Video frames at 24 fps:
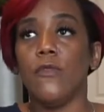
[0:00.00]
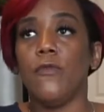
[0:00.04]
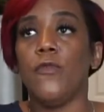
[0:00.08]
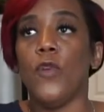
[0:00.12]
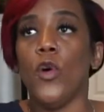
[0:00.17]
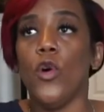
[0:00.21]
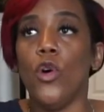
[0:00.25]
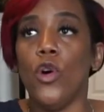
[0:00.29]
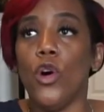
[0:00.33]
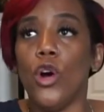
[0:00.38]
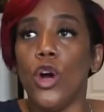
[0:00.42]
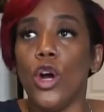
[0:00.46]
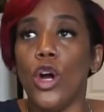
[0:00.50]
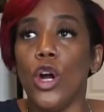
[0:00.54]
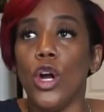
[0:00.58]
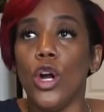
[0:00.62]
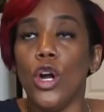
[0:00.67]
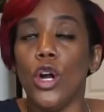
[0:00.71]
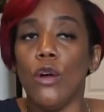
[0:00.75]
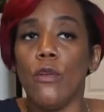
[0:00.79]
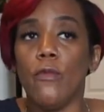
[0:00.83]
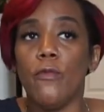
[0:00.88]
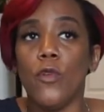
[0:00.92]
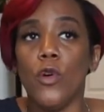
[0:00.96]

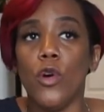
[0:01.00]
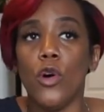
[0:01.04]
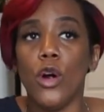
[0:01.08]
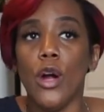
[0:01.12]
for